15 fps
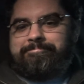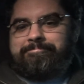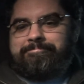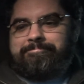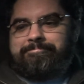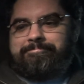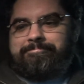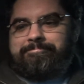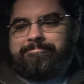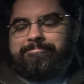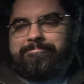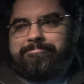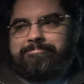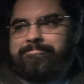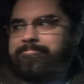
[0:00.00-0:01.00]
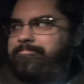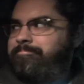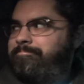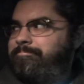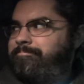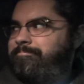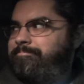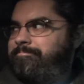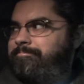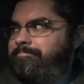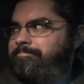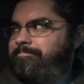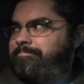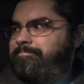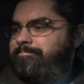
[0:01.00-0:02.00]

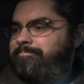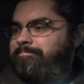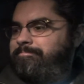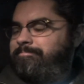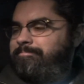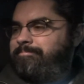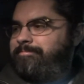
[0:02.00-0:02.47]
No words are spoken by the person on screen.